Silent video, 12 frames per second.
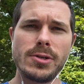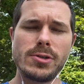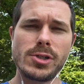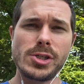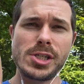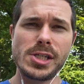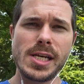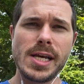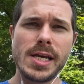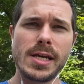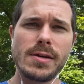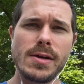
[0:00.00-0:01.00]
You're just
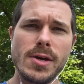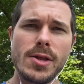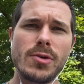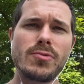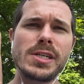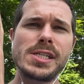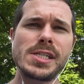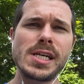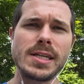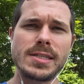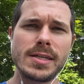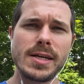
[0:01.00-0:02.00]
seeing the
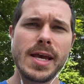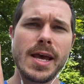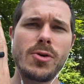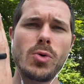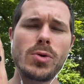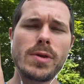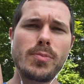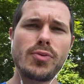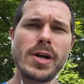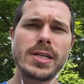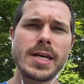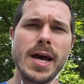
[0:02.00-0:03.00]
receipt, again, or the
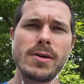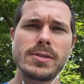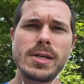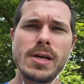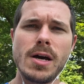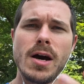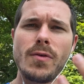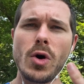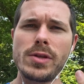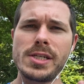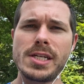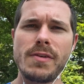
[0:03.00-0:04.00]
printout of all
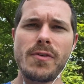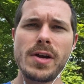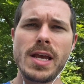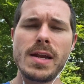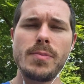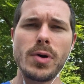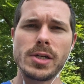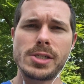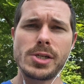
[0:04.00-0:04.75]
these different inputs.